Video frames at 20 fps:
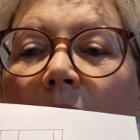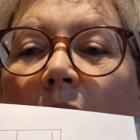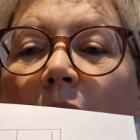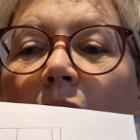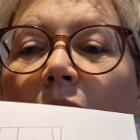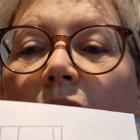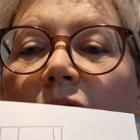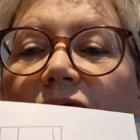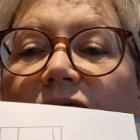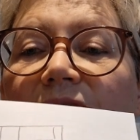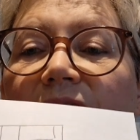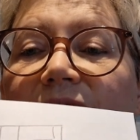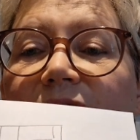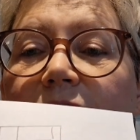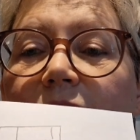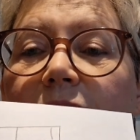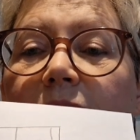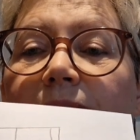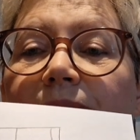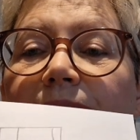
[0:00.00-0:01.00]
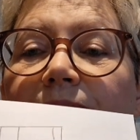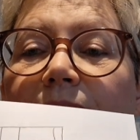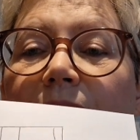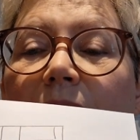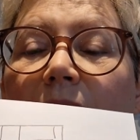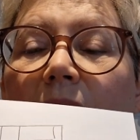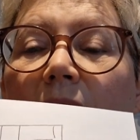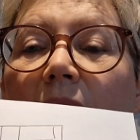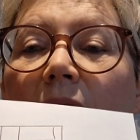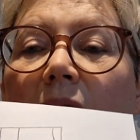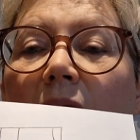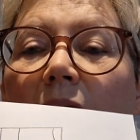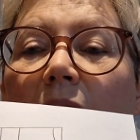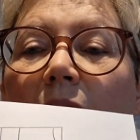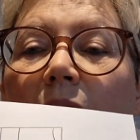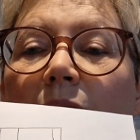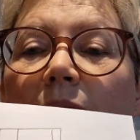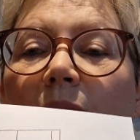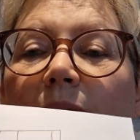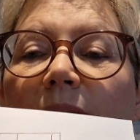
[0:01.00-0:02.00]
Or gravel.
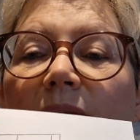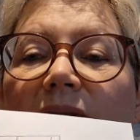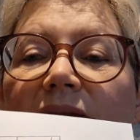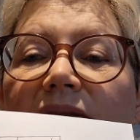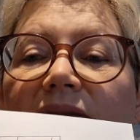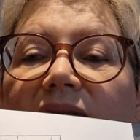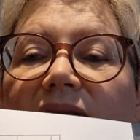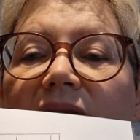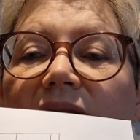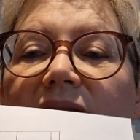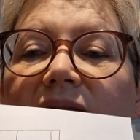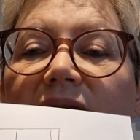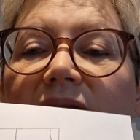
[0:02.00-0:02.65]
We may decide